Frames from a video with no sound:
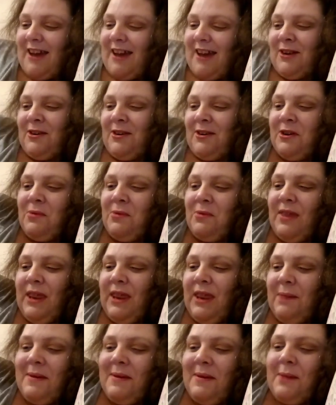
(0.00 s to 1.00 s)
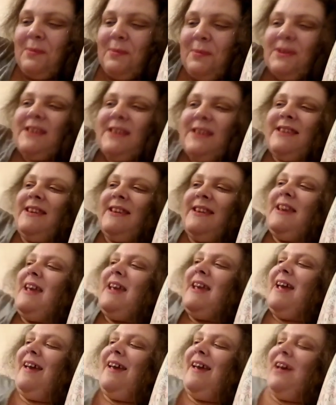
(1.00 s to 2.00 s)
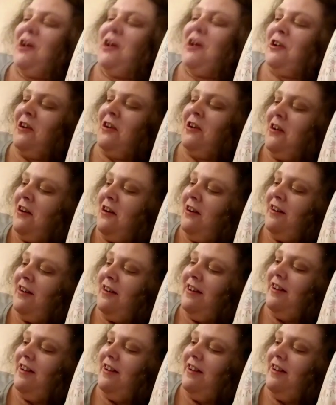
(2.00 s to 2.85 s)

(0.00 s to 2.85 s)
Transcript: I don't know whether you'll be able to see it or not.